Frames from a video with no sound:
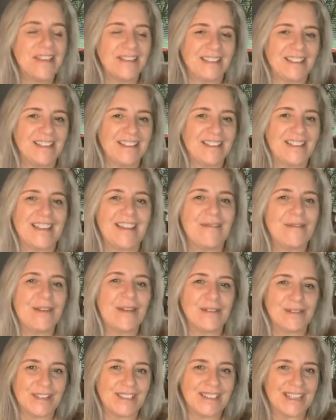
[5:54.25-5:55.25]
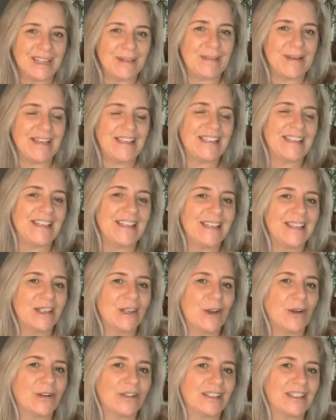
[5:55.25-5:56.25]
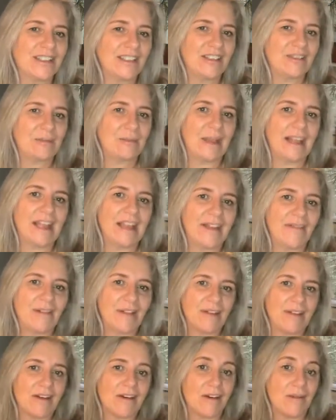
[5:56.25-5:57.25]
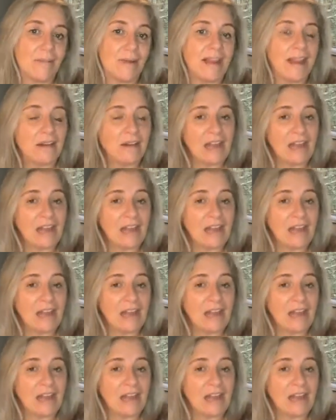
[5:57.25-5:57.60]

So there we've got the CBT, the cognitive behaviour therapy.